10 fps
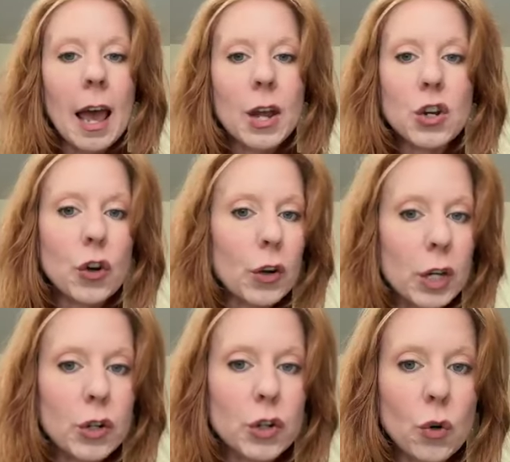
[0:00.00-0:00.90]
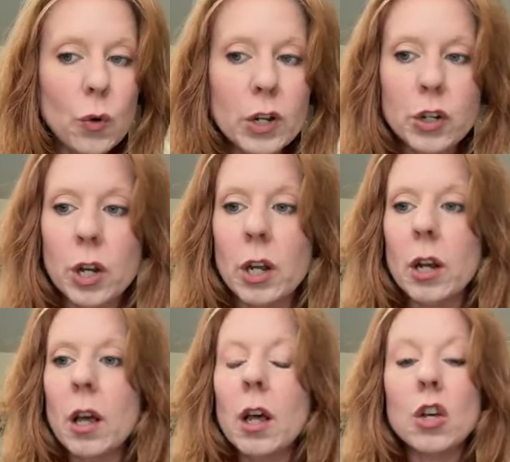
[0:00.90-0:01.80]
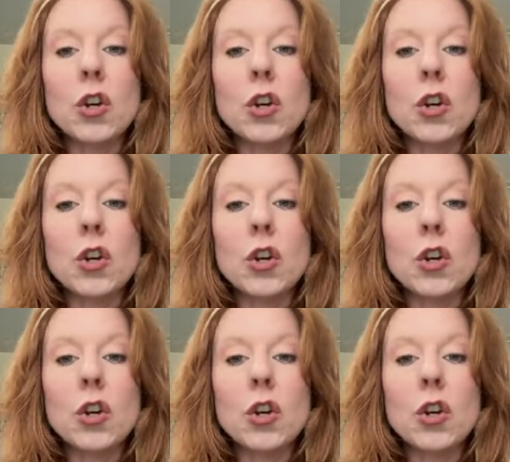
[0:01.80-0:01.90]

and your intuition,